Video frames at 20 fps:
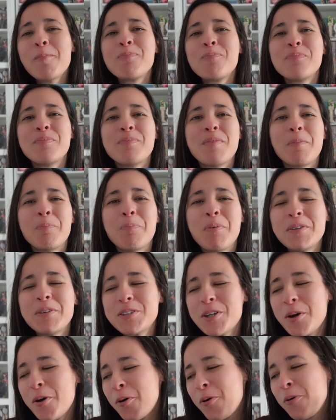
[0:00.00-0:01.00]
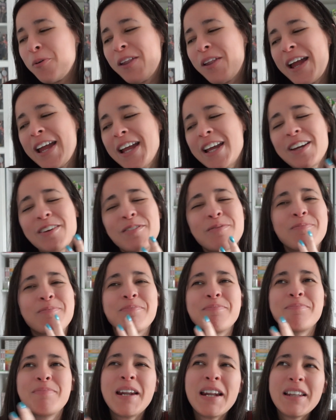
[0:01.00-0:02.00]
But so like
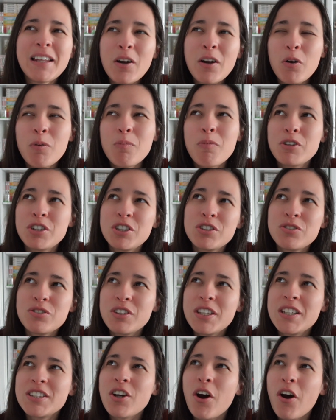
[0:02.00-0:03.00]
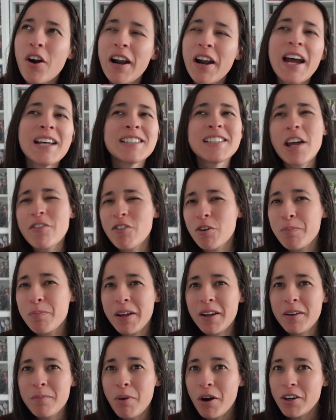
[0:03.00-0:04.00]
Minetaro Mochizuki's art has never
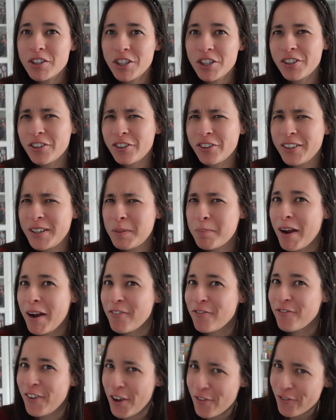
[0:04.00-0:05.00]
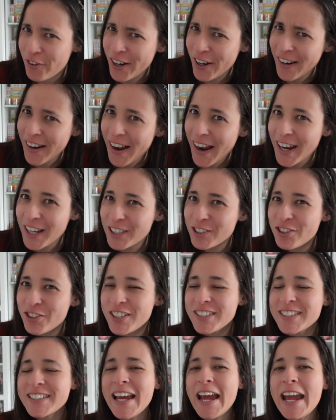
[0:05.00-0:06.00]
been particularly my favorite, I guess you
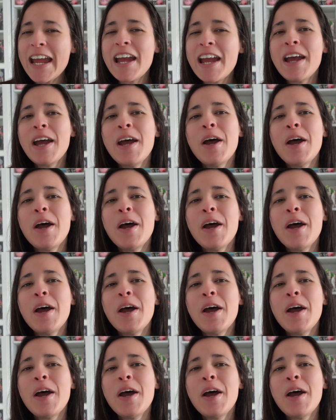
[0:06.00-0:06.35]
could say,